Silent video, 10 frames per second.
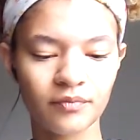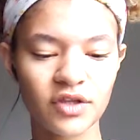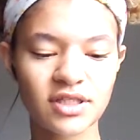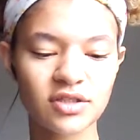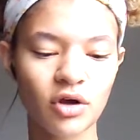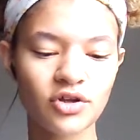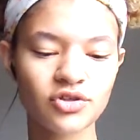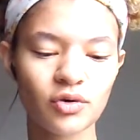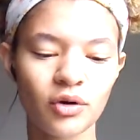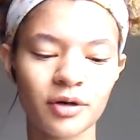This is
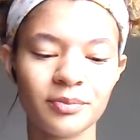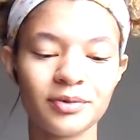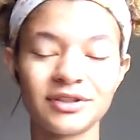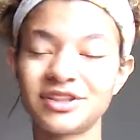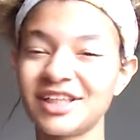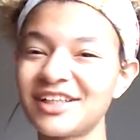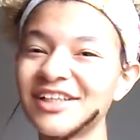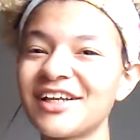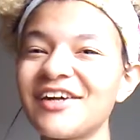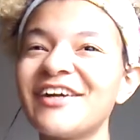also a
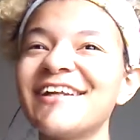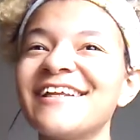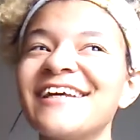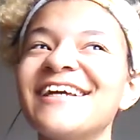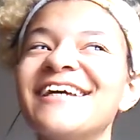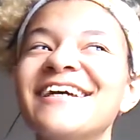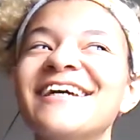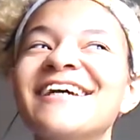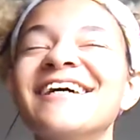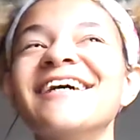
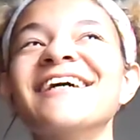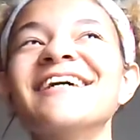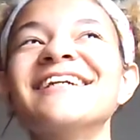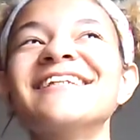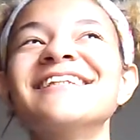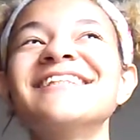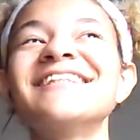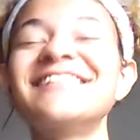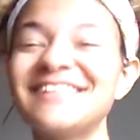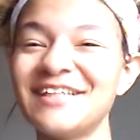particularly
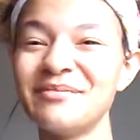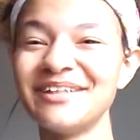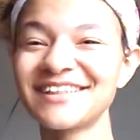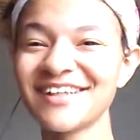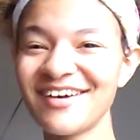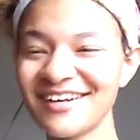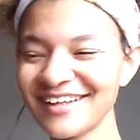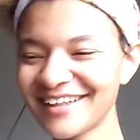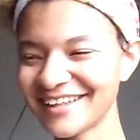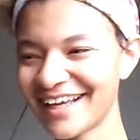steamy
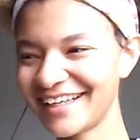song.